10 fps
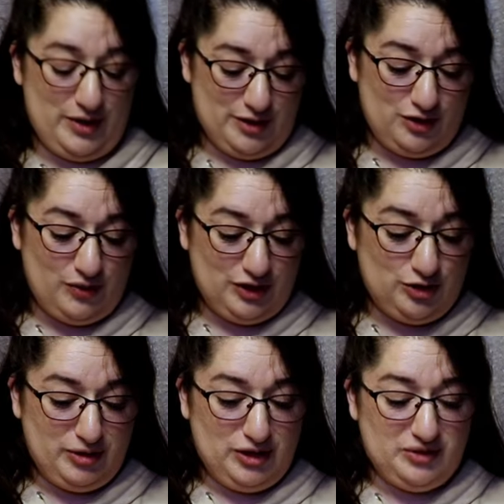we're going
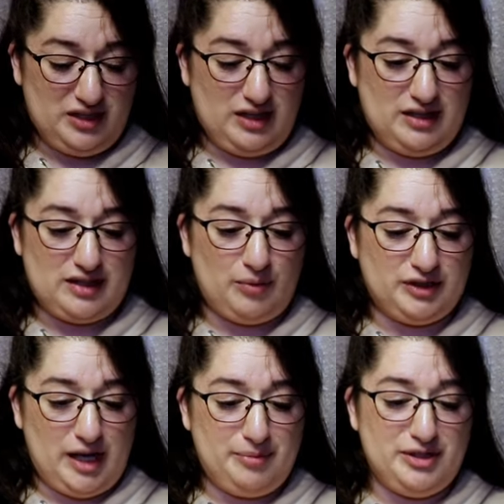to be using these. I will
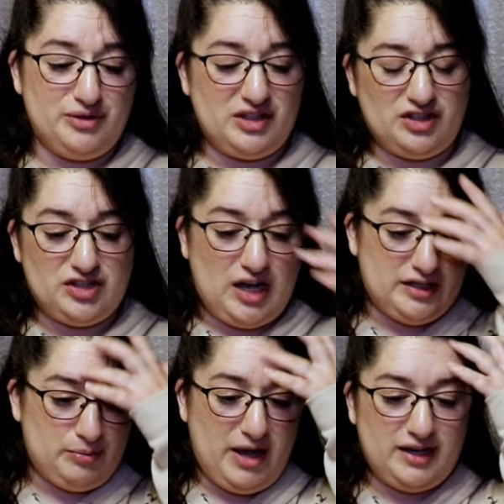not be using the
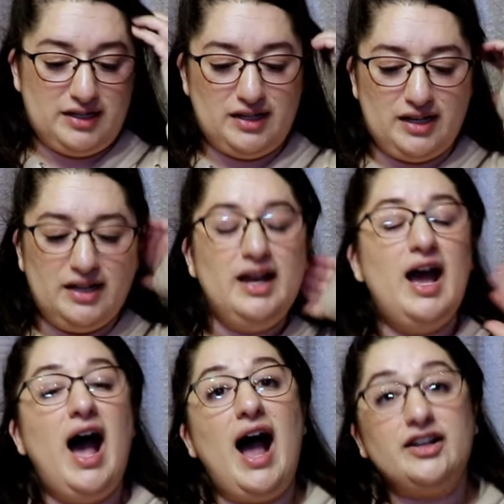sauce packet in it.
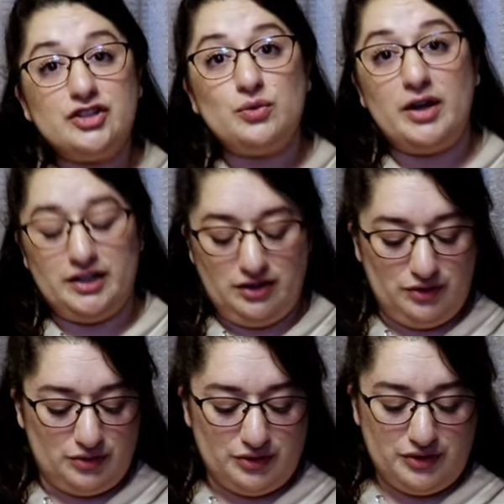I just wanted the
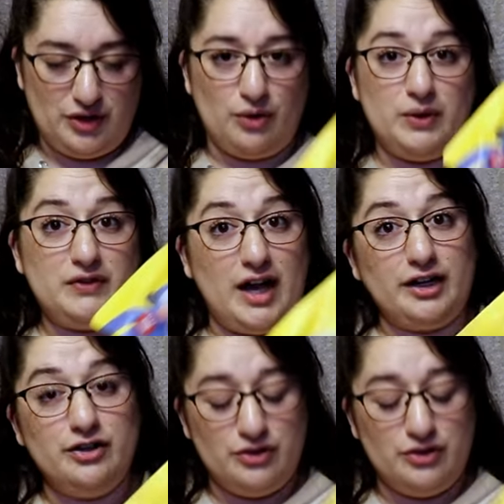noodles. So we've got our